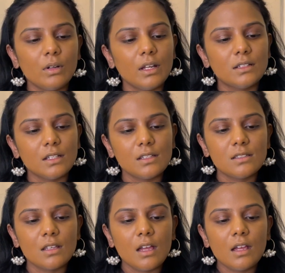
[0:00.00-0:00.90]
It is
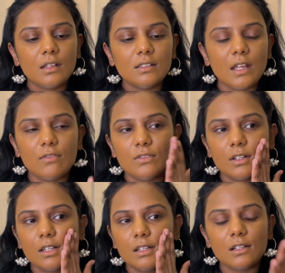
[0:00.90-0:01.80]

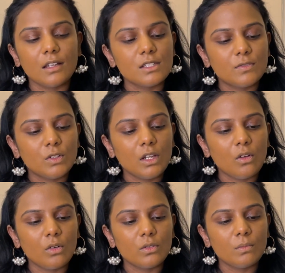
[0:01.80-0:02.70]
definitely transferring
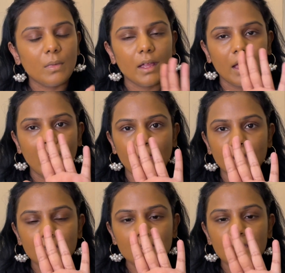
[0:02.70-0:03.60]
onto my
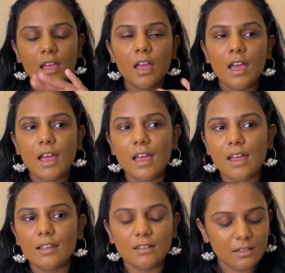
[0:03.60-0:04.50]
hands,
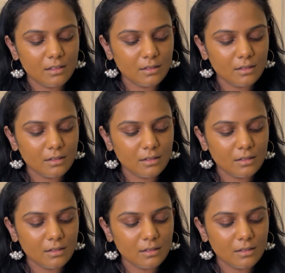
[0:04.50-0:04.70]
and